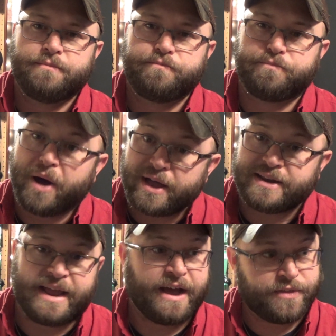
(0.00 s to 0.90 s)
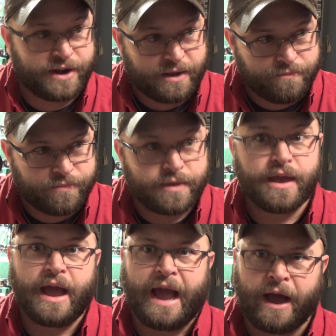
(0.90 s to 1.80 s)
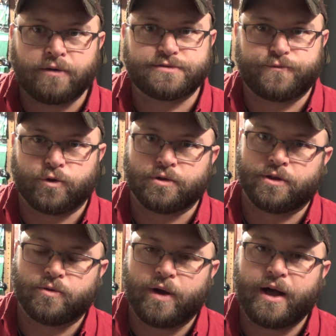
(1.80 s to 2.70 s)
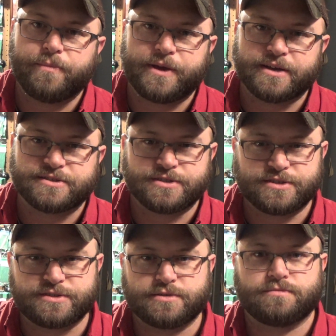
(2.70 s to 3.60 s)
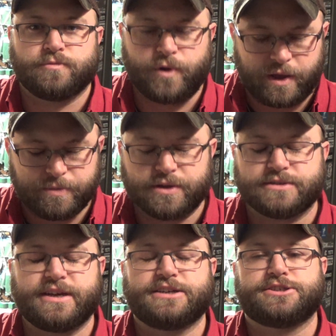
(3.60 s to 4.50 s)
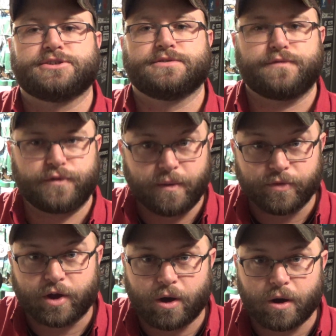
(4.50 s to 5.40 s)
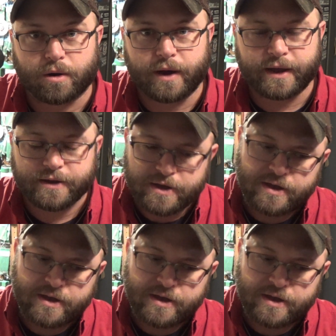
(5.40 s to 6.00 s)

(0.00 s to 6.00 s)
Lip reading: But now that I'm out for a little while because of this rehabilitation from the car wreck,